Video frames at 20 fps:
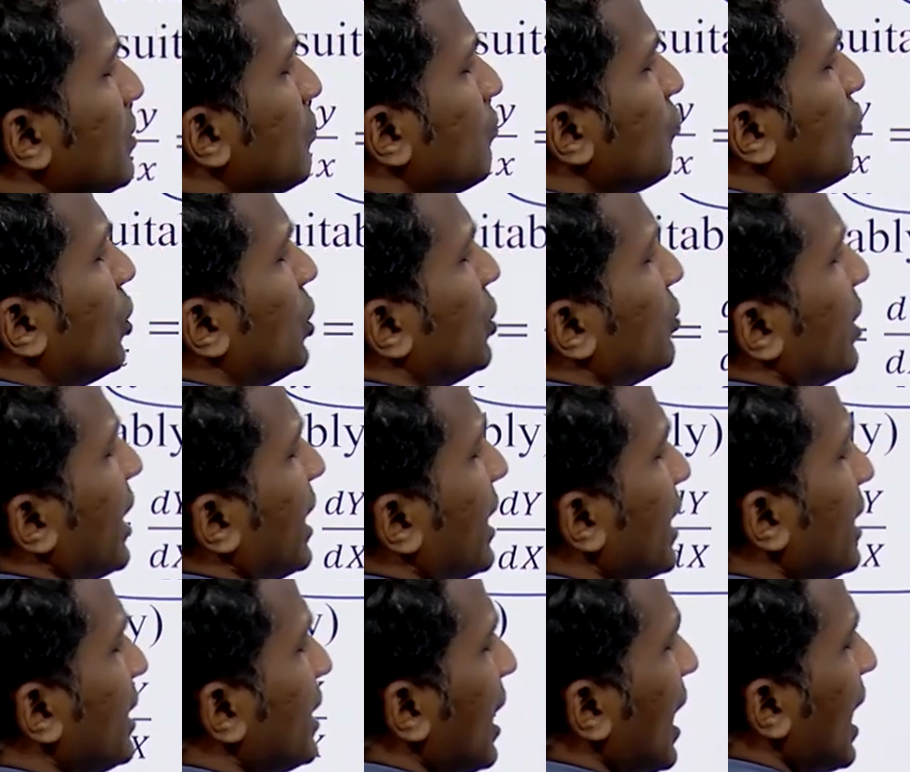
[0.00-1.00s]
what do I
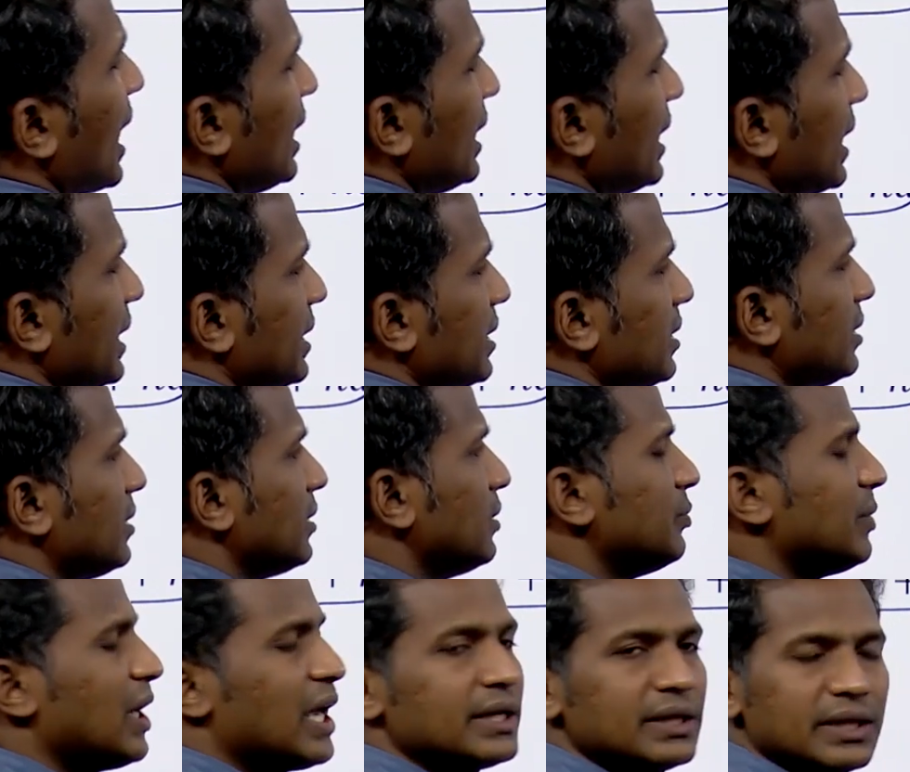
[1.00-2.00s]
get? I will get a
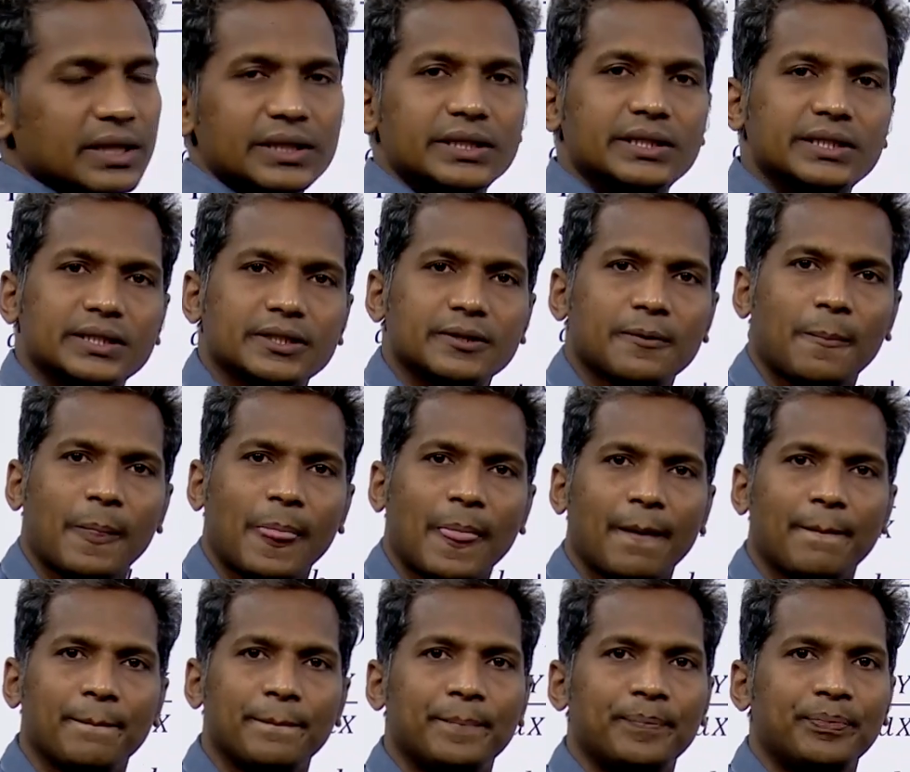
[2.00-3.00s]
term like this.
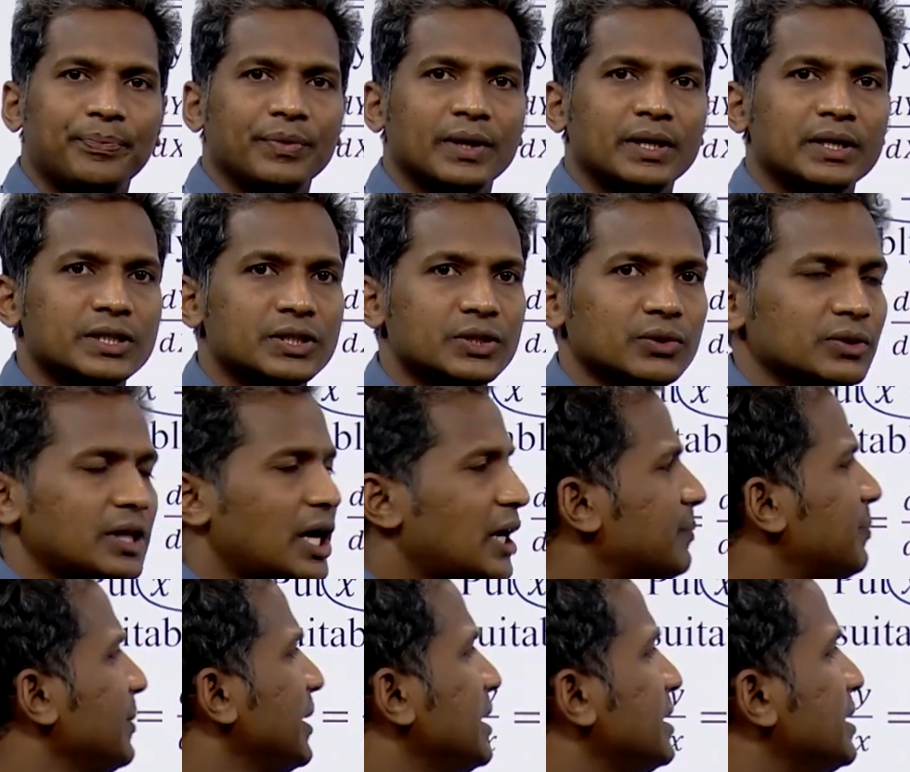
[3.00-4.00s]
So,
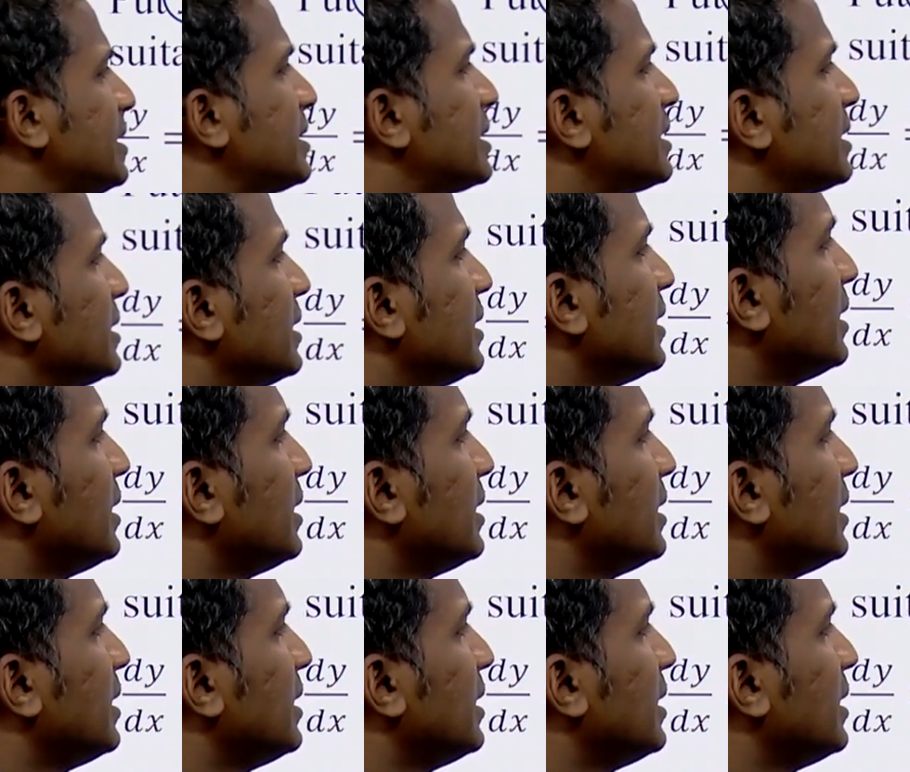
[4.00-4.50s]
that means